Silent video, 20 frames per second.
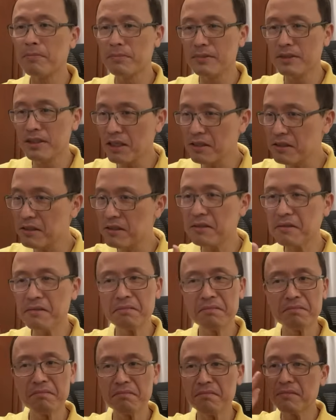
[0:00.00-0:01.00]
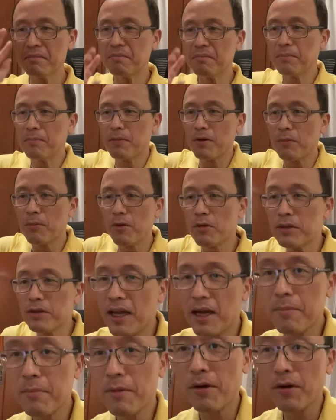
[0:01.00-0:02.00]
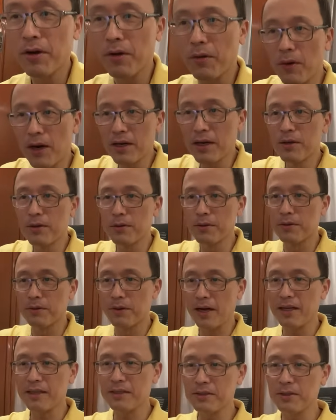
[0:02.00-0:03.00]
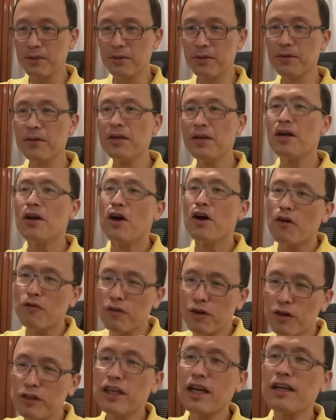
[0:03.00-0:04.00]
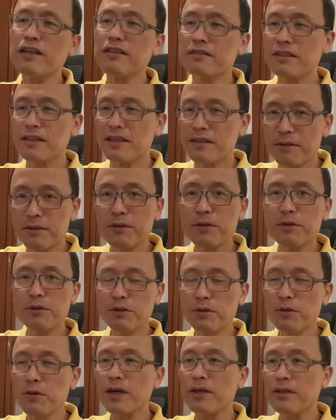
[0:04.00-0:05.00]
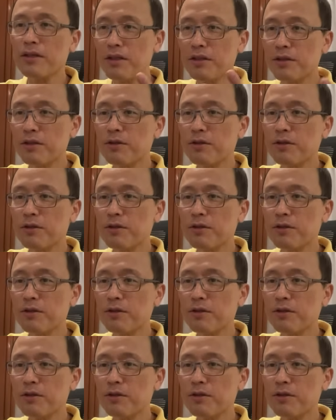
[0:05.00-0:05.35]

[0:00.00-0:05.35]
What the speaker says: Just promote them all at one go, right? So of course I do what you need to